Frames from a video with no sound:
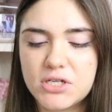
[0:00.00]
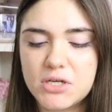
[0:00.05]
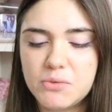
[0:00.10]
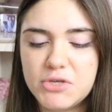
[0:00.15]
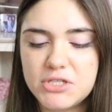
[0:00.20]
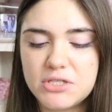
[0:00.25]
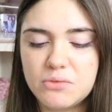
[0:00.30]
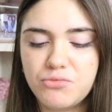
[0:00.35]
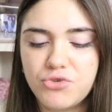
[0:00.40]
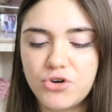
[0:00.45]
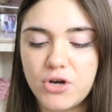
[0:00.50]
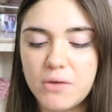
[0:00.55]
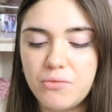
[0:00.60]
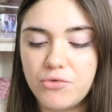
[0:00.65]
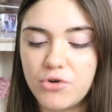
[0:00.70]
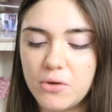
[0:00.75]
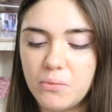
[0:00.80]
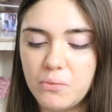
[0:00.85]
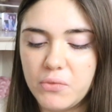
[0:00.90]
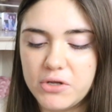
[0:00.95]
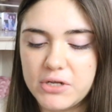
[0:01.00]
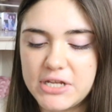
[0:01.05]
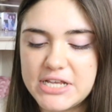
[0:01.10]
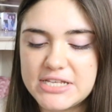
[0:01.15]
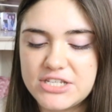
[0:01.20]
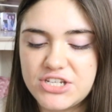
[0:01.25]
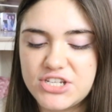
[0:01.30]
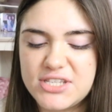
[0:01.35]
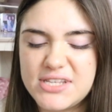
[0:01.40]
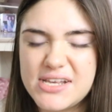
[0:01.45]
gonna put some primer on, but
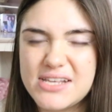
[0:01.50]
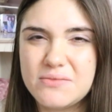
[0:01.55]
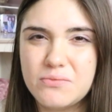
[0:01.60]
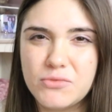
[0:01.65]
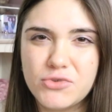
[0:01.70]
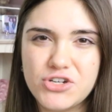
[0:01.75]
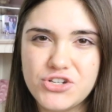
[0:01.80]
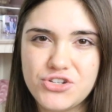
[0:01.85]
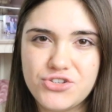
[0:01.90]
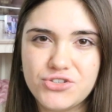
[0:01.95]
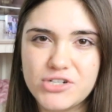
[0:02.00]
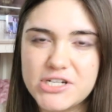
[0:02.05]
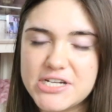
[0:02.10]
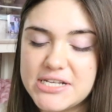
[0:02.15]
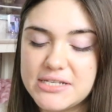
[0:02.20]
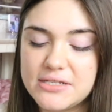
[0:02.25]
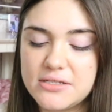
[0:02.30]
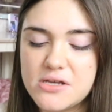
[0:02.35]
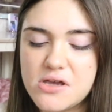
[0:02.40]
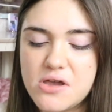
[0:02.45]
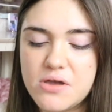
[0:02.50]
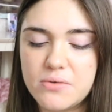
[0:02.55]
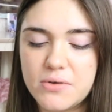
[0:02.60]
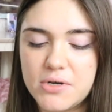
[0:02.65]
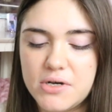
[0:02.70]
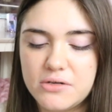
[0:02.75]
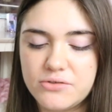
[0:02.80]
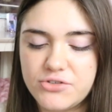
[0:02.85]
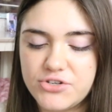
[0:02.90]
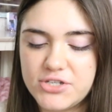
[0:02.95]
it just says moisturize, so
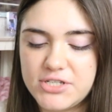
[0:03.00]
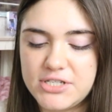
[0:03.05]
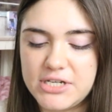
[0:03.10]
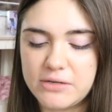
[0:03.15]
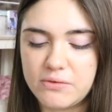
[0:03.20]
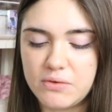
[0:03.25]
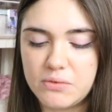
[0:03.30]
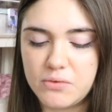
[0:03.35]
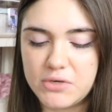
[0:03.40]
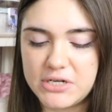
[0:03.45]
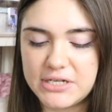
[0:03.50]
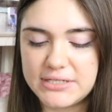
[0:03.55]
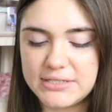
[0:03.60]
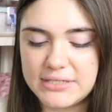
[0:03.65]
I'll just stick with what it